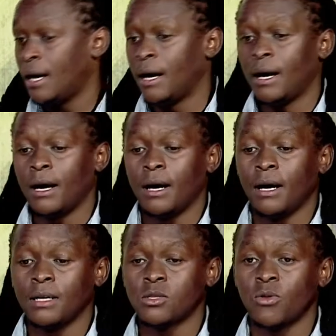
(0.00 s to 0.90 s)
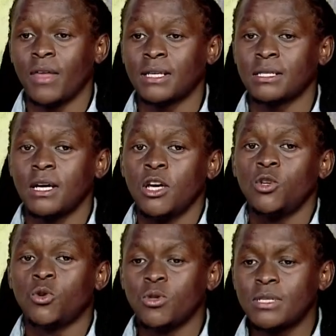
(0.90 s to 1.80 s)
uh, so that
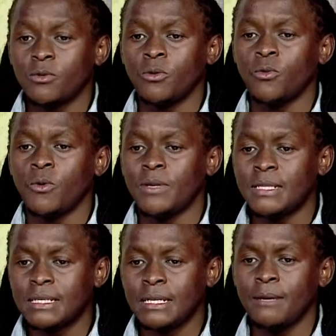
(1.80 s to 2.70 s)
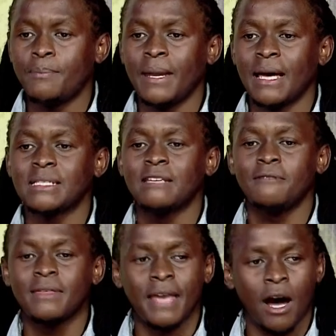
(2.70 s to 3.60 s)
you could s we will see players
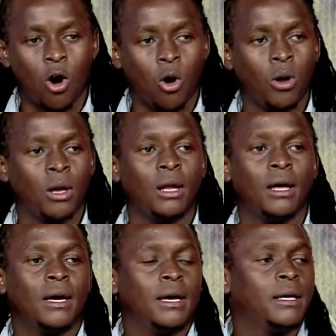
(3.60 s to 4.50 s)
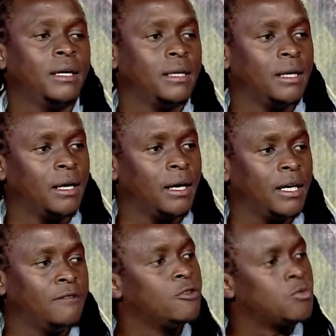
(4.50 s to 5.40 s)
giving their all in uh,
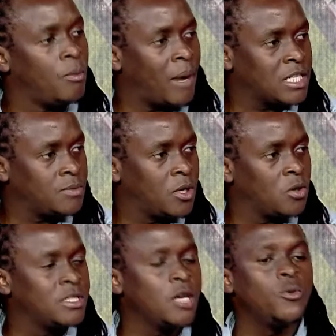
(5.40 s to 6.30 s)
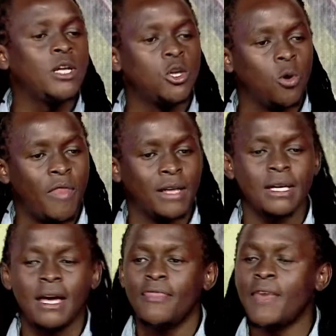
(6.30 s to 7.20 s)
in football matches, because they will know
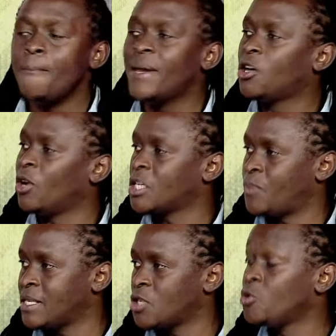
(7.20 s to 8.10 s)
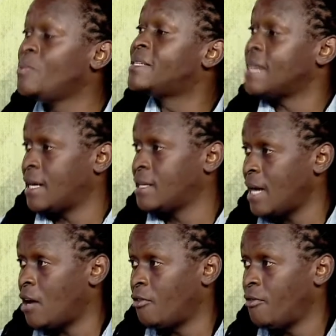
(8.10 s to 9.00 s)
that their medical expenses will be taken
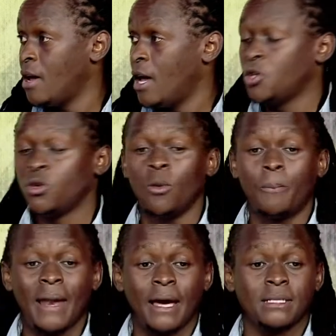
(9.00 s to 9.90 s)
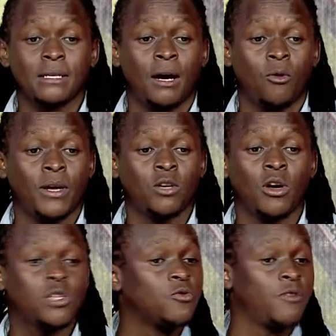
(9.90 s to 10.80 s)
care of. Yes. You know, players uh, when
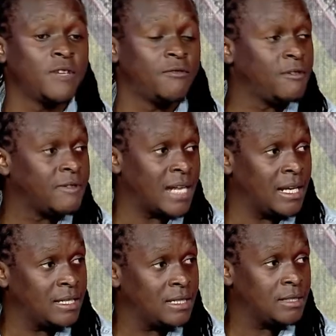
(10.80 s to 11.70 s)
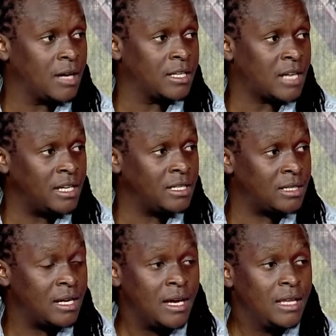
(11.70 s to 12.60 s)
going to fifty fifty challenge, uh,
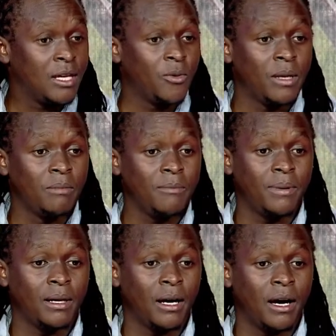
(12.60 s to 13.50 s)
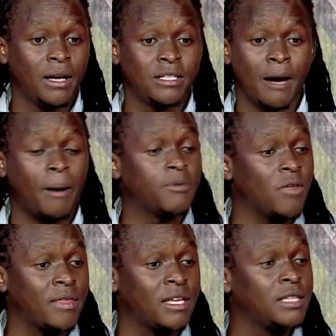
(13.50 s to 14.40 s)
challenges, they will maybe uh, jump up
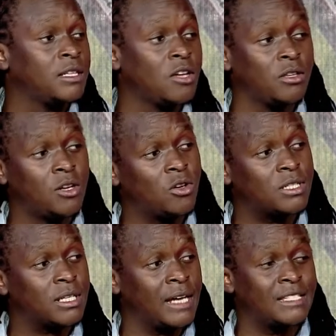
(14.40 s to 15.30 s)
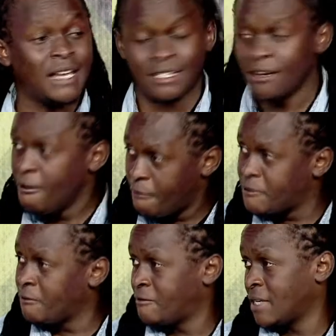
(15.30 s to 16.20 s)
so that they, they don't get that
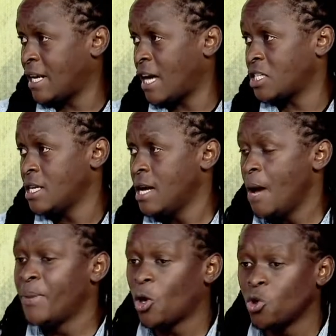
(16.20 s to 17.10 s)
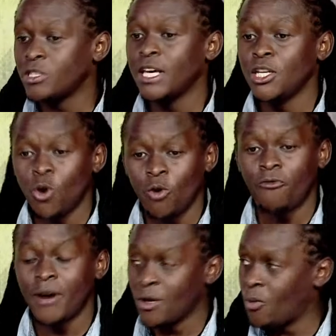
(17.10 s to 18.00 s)
fifty fifty clash, because they know
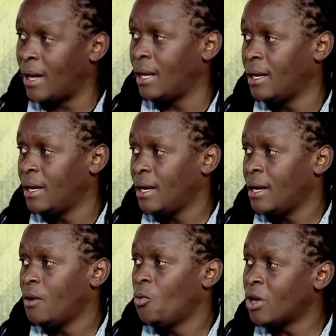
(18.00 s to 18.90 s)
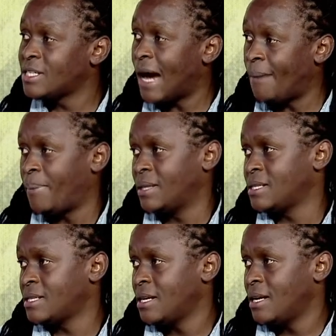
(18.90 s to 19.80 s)
very well what
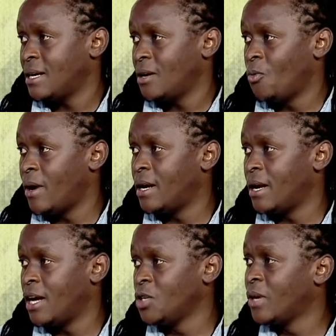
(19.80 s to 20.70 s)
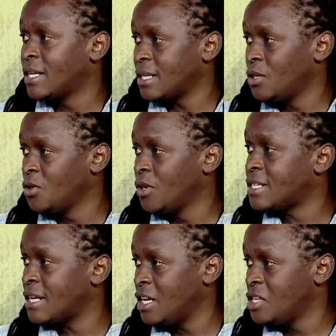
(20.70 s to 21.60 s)
happens when uh, you get you, you
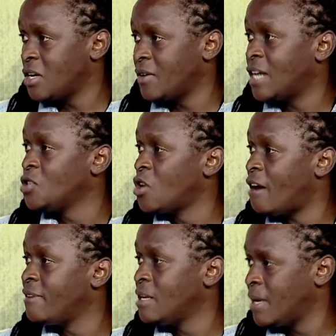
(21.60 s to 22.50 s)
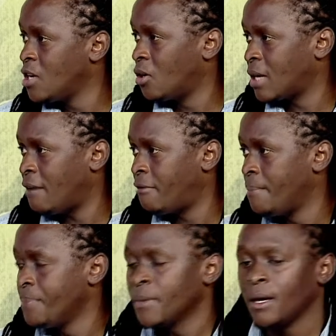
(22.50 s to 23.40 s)
get an injury yes. and you don't have any medical cover.
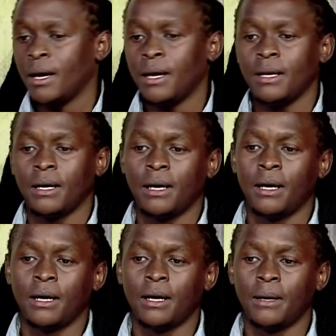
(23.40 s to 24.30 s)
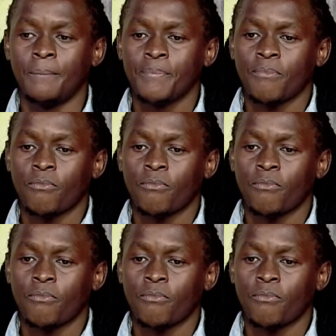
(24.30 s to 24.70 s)
Mm-hmm. And uh,